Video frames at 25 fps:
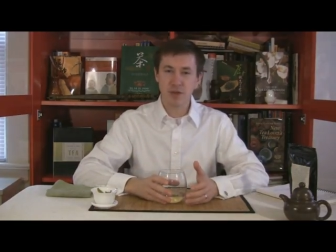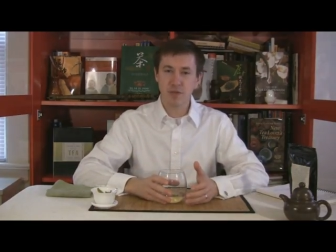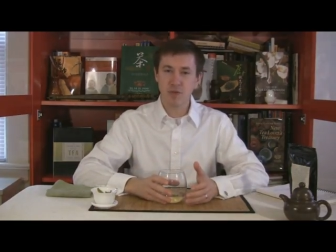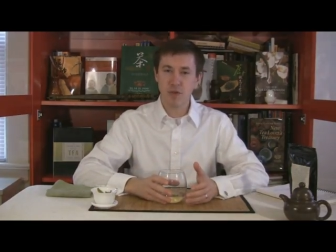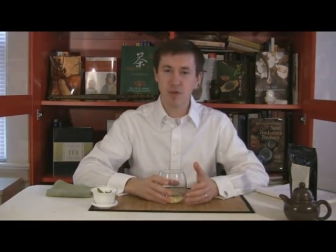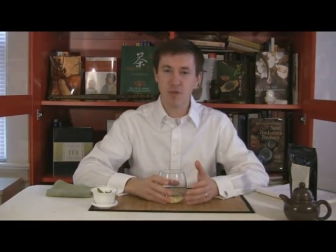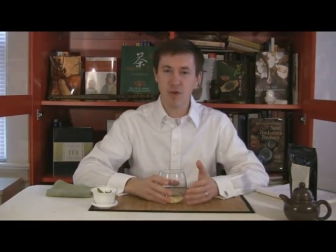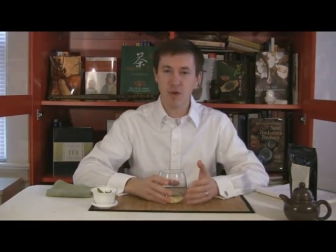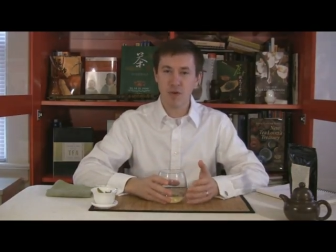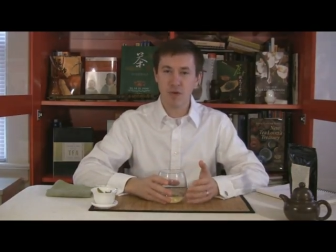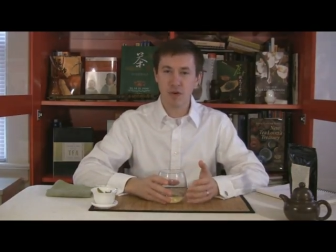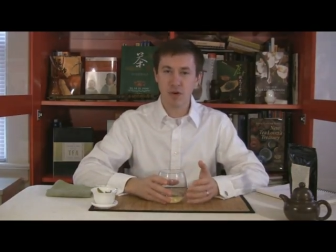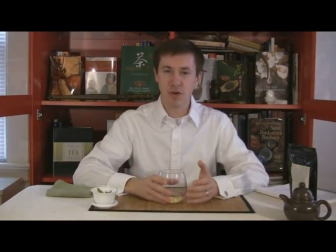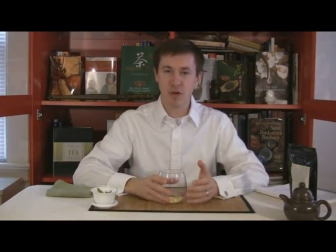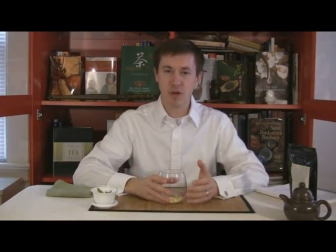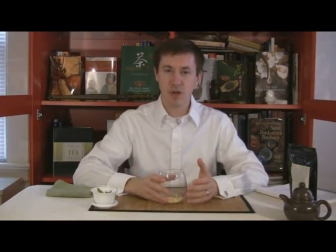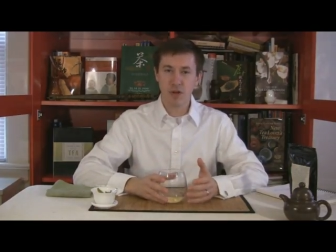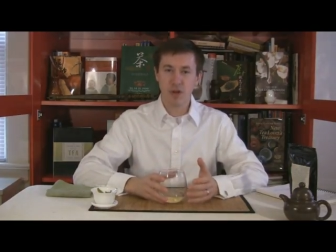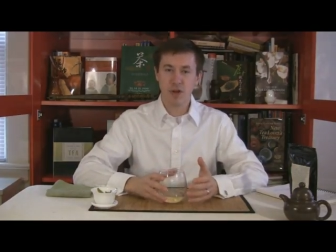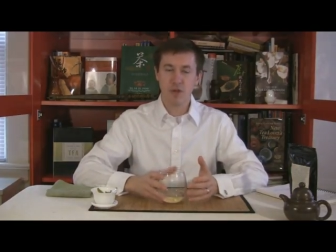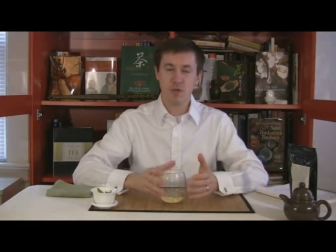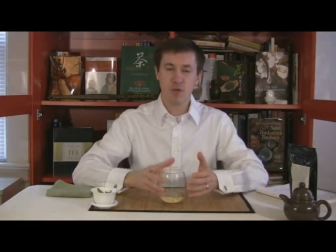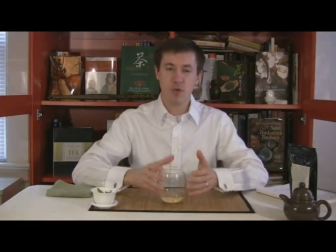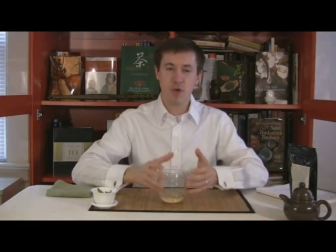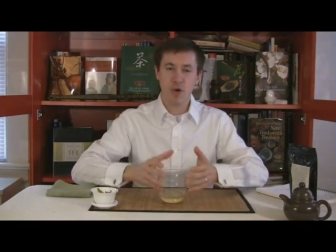If you're
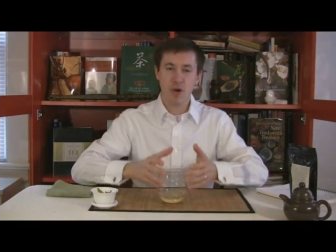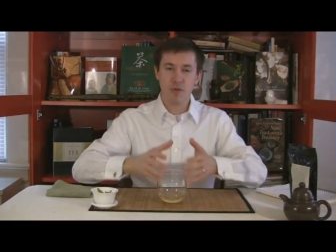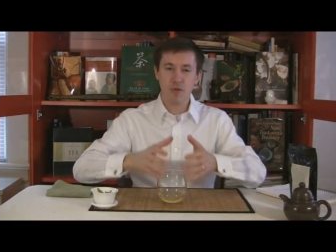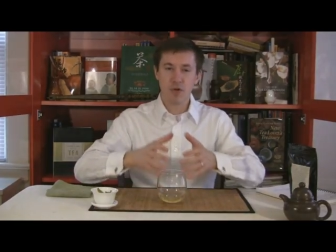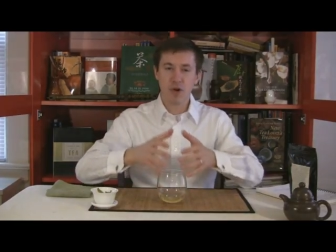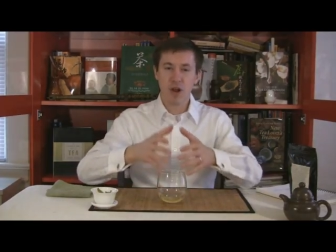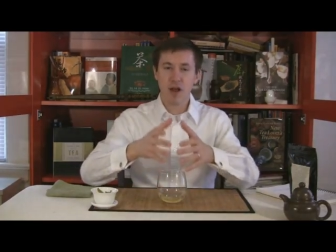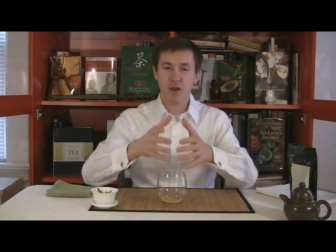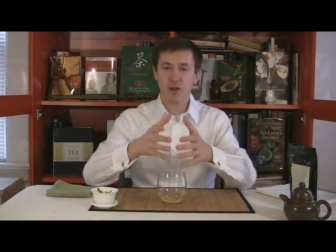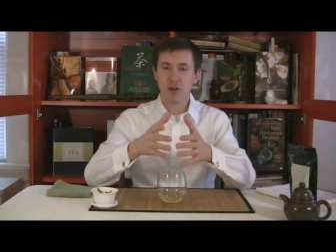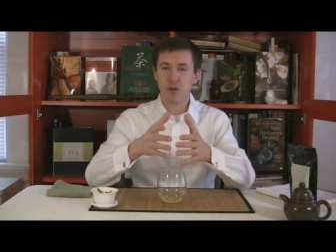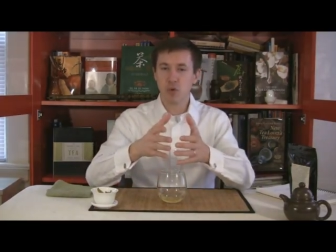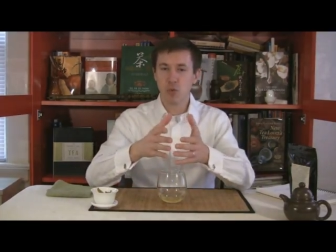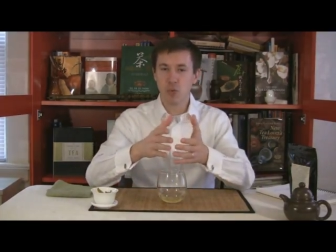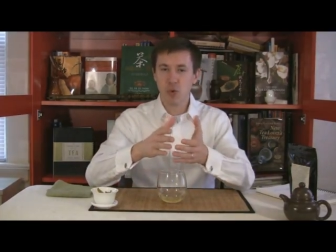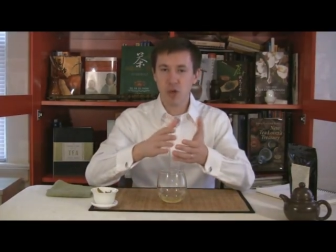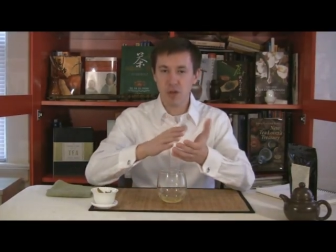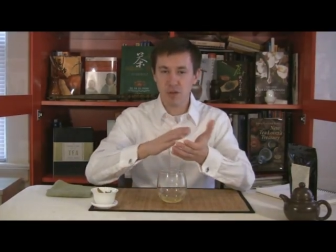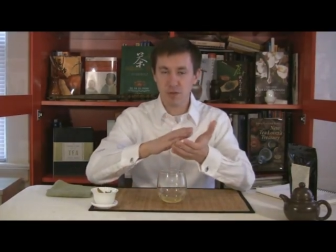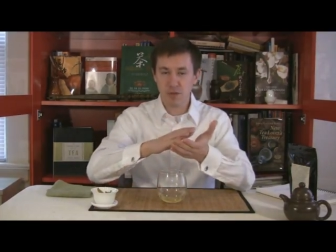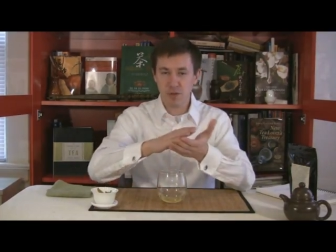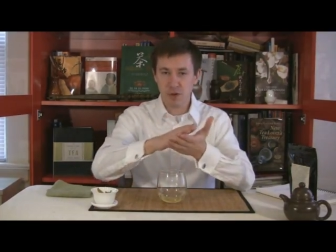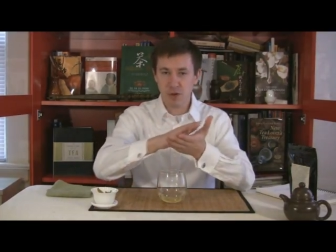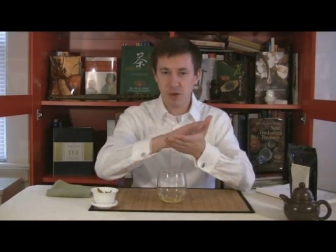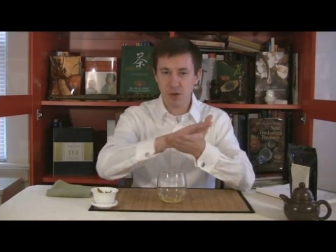ever out in a
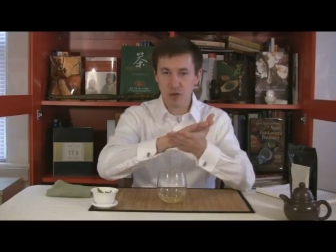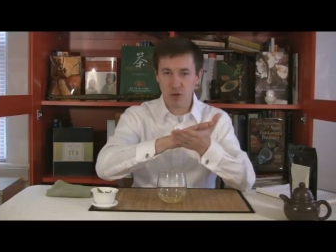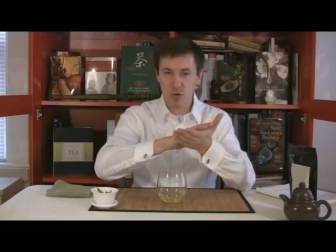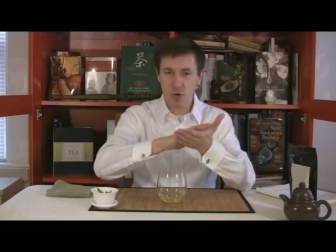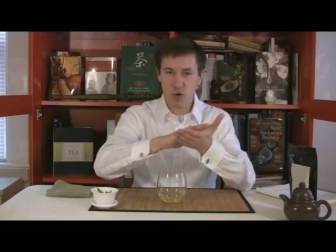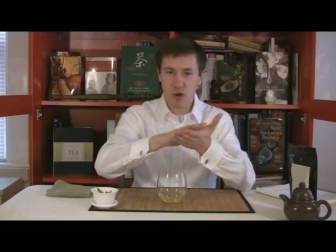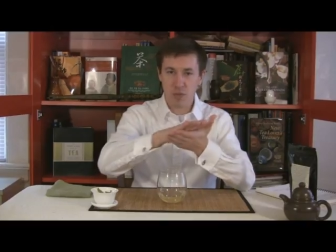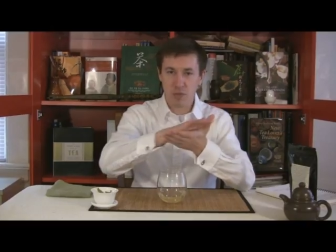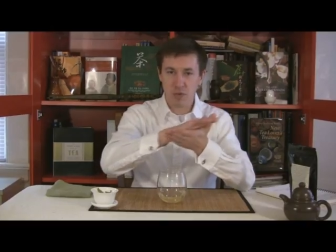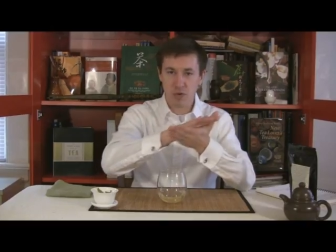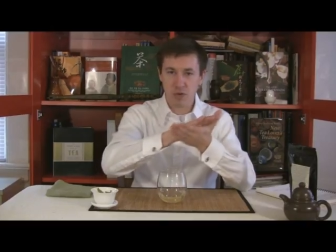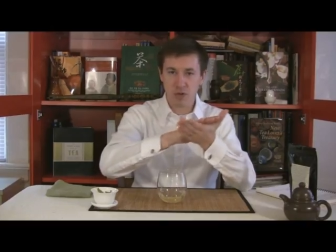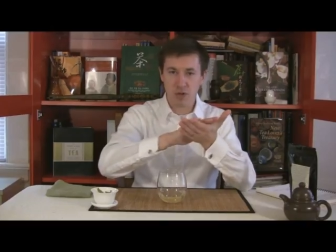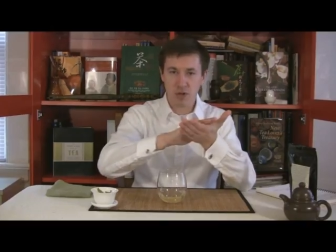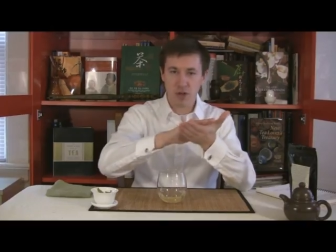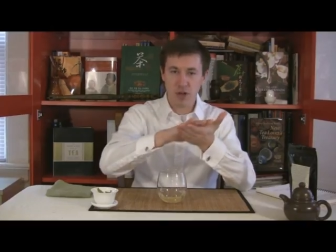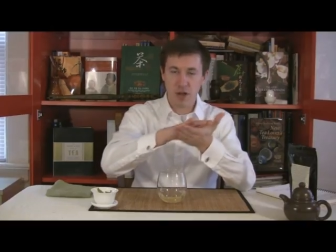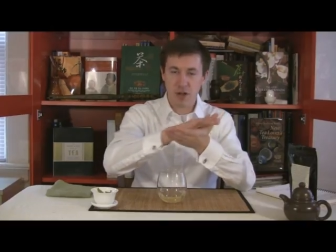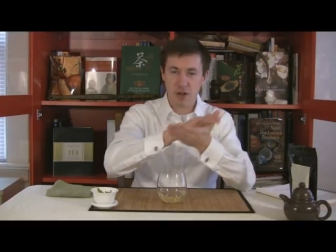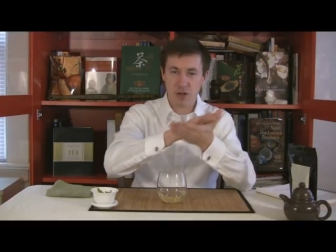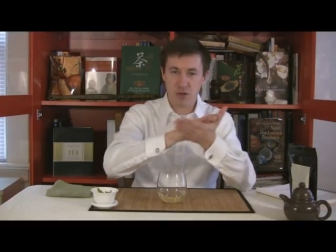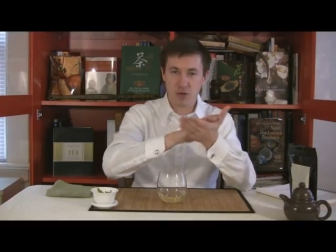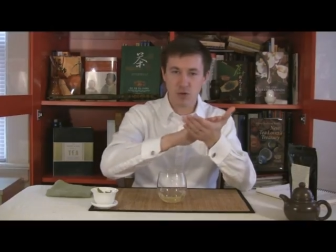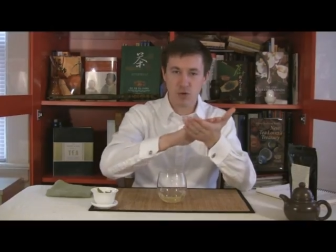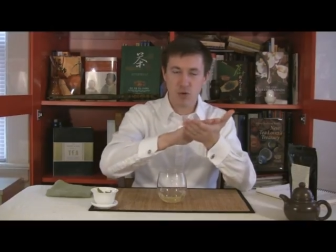wheat field and you were able to
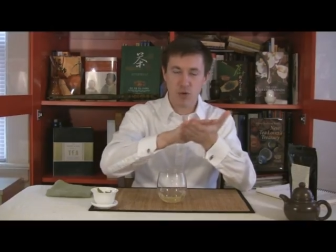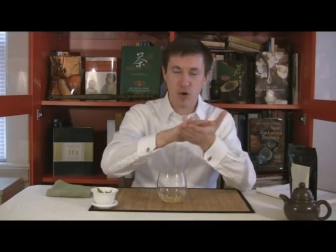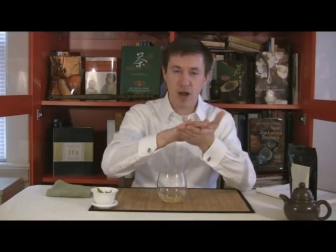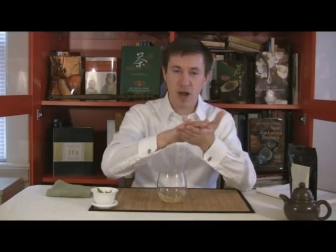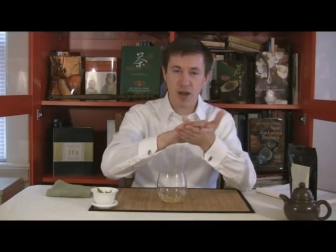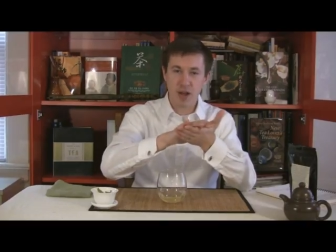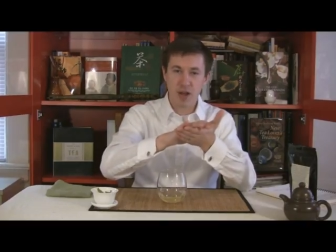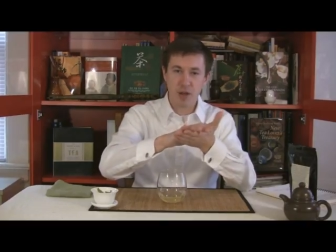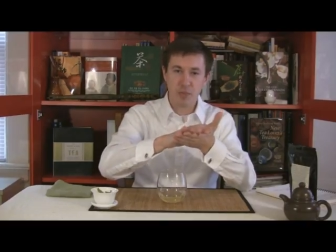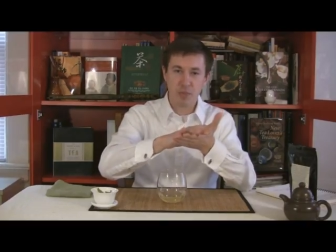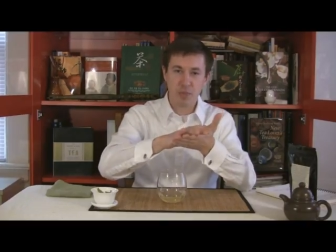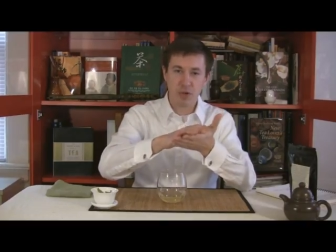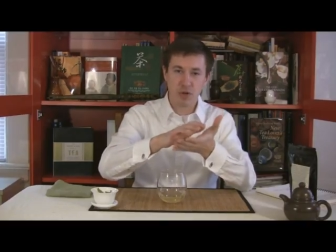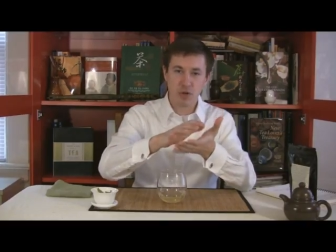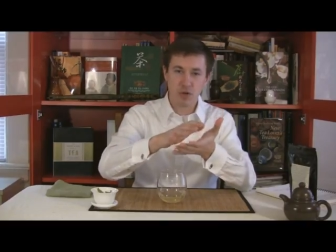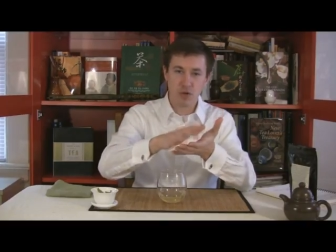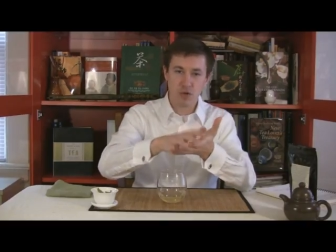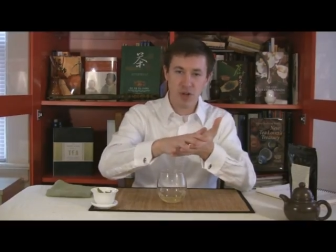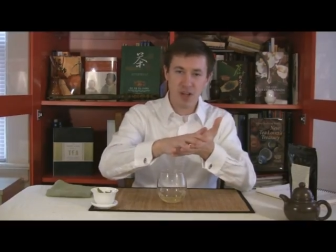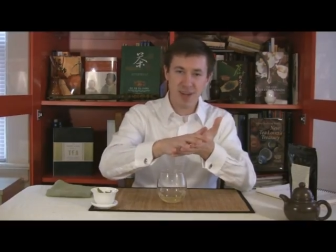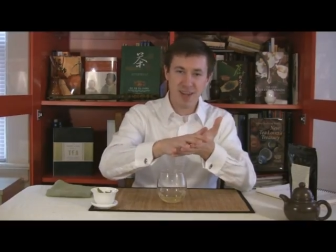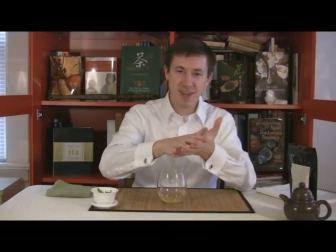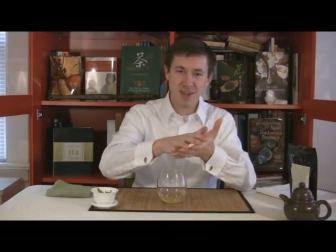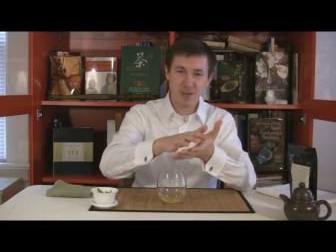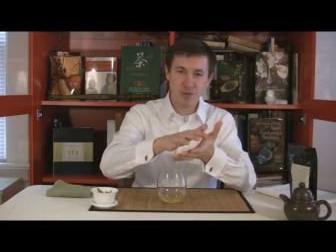kind of grind up a
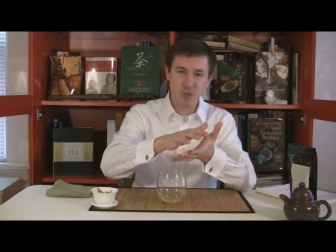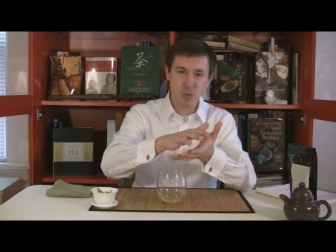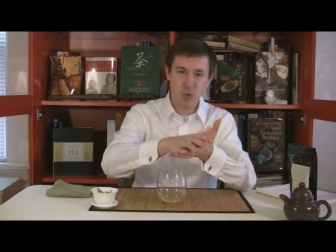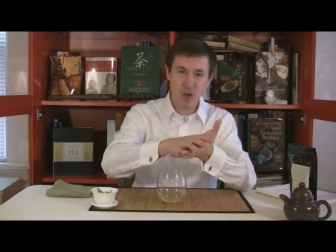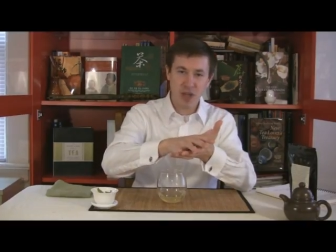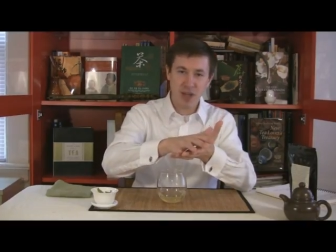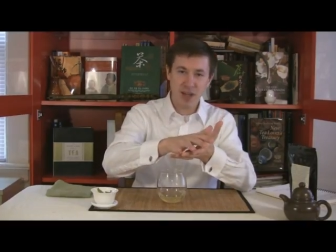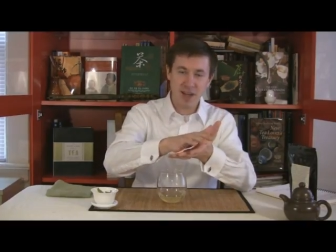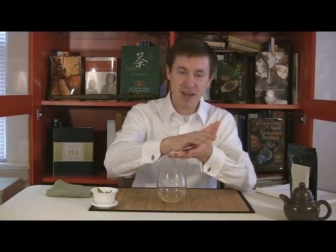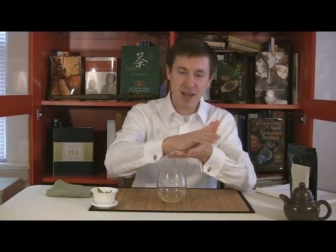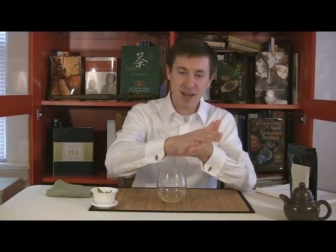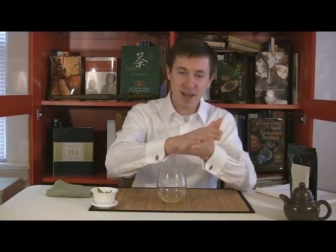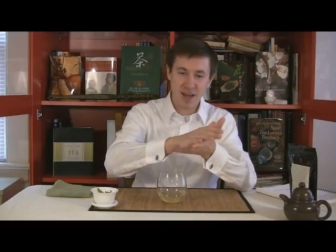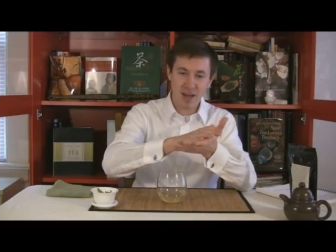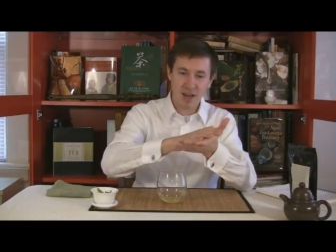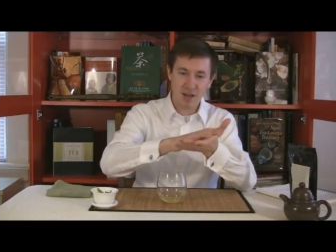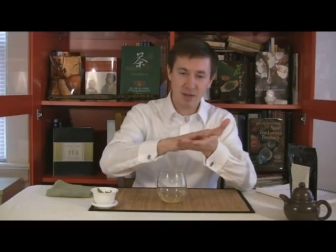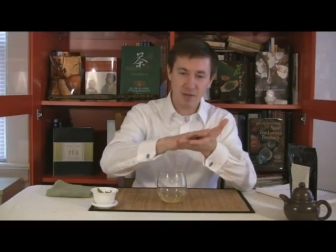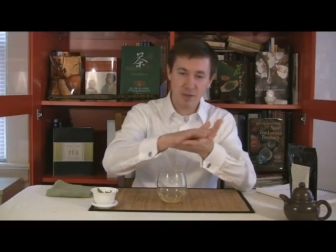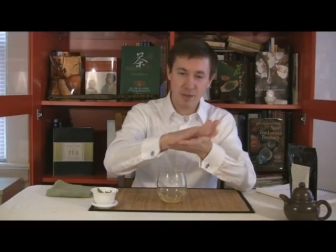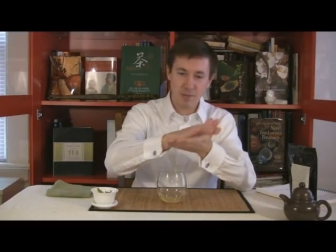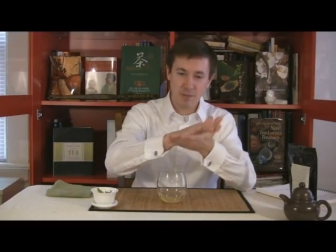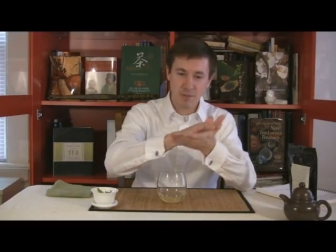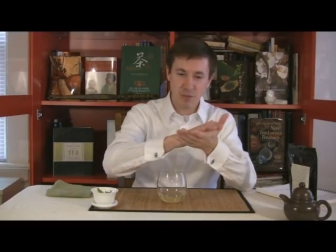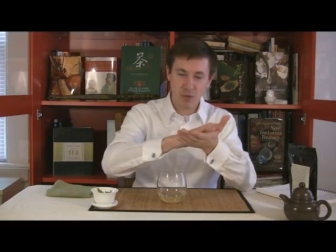green wheat
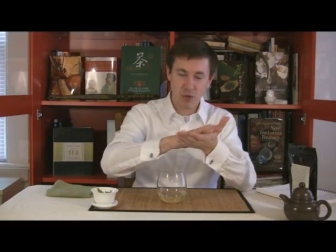head,